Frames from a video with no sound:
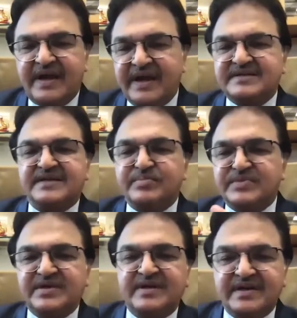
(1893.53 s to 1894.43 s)

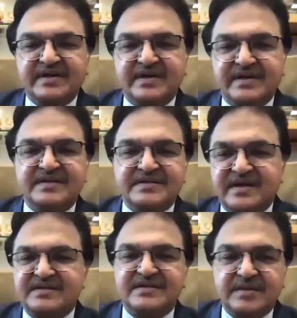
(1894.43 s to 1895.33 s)
except theoretical
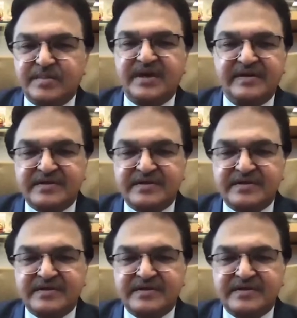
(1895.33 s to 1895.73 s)
discussion by